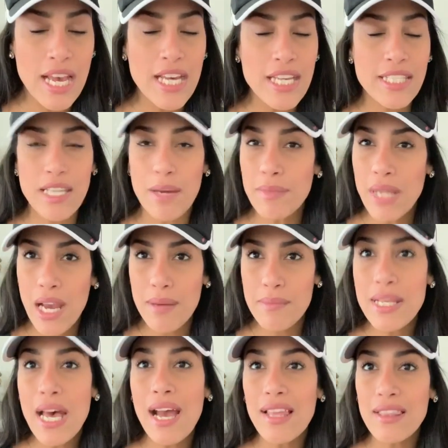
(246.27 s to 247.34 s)
Sometimes
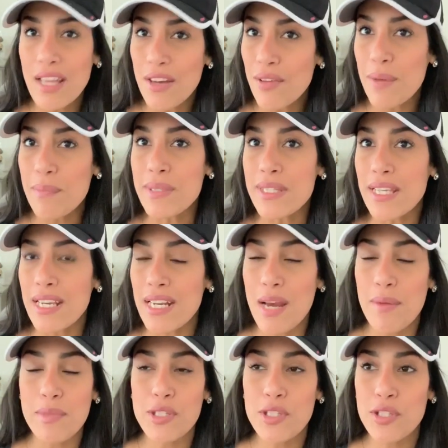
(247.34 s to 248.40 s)
I love Ipsy and
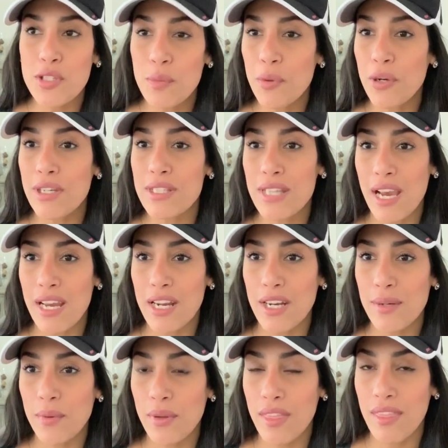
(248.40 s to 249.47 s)
I'm super
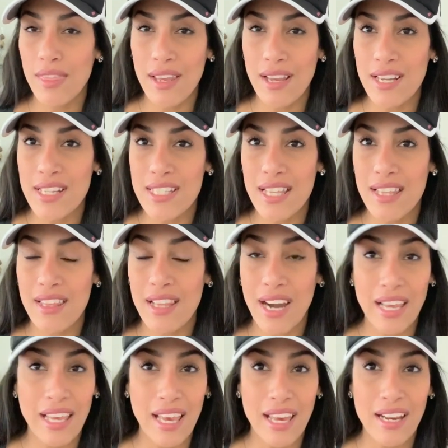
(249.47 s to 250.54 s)
excited with the things that I
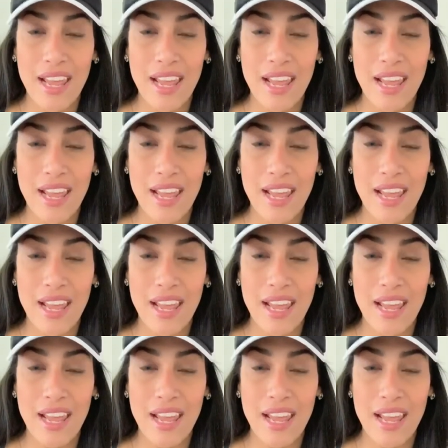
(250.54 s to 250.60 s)
get,